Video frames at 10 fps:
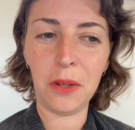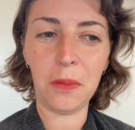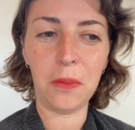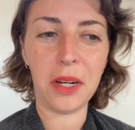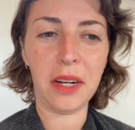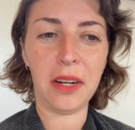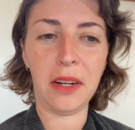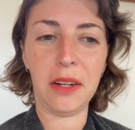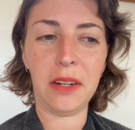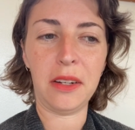
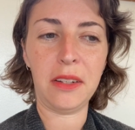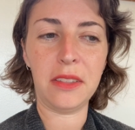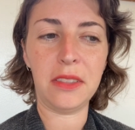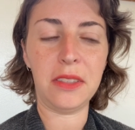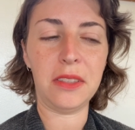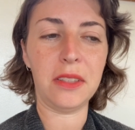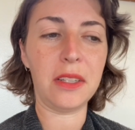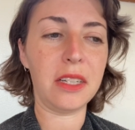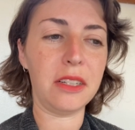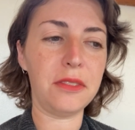Where do your
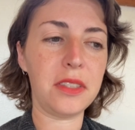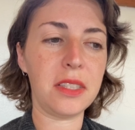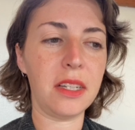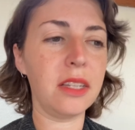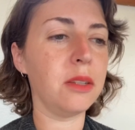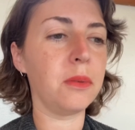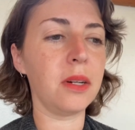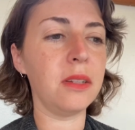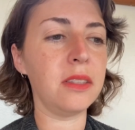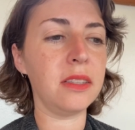gifts and the
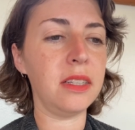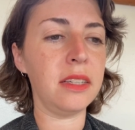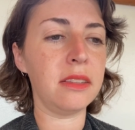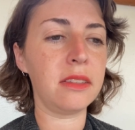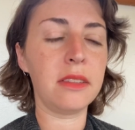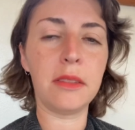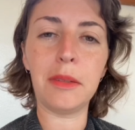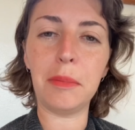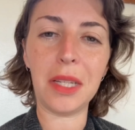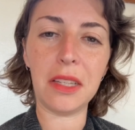world's needs
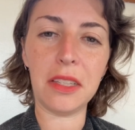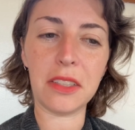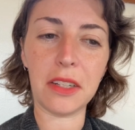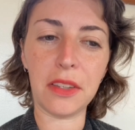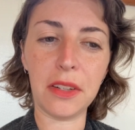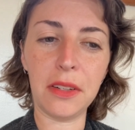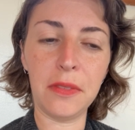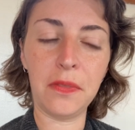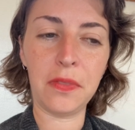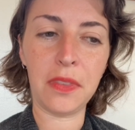meet each other?
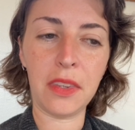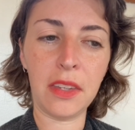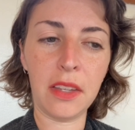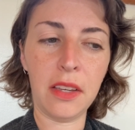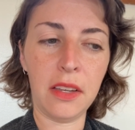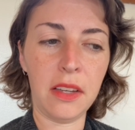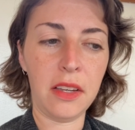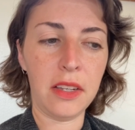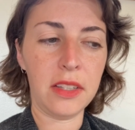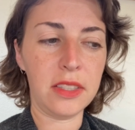
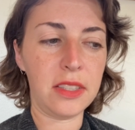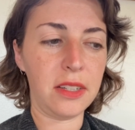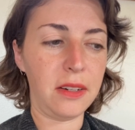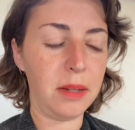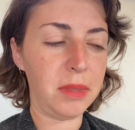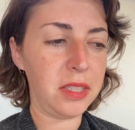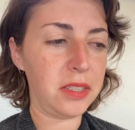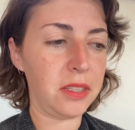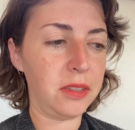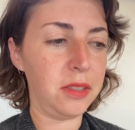So I'm going to
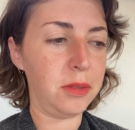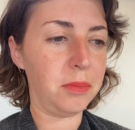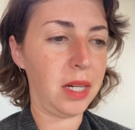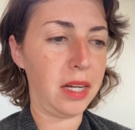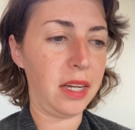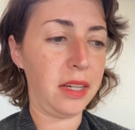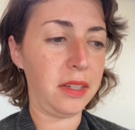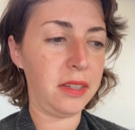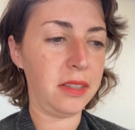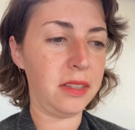show you
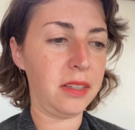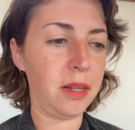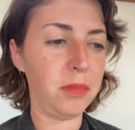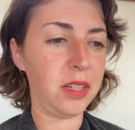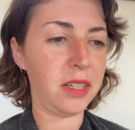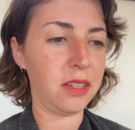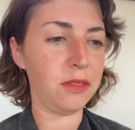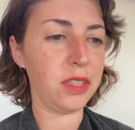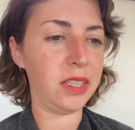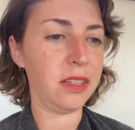I'm looking
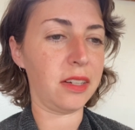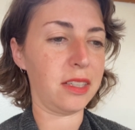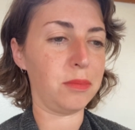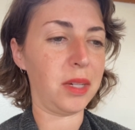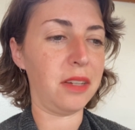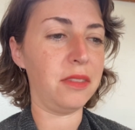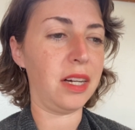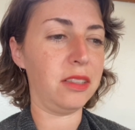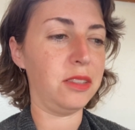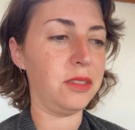over here because my
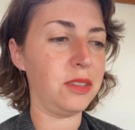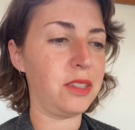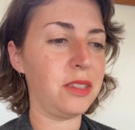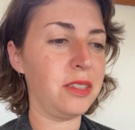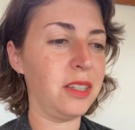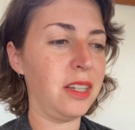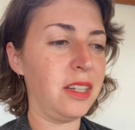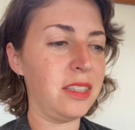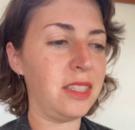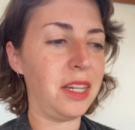values
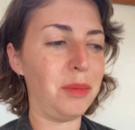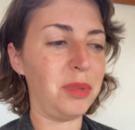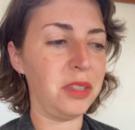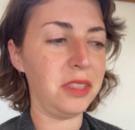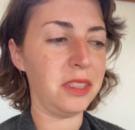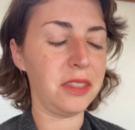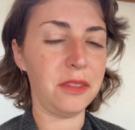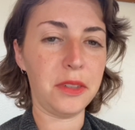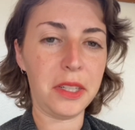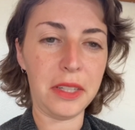table is
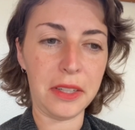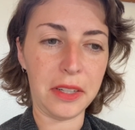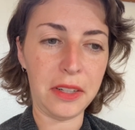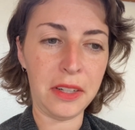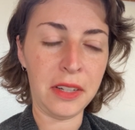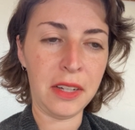over here.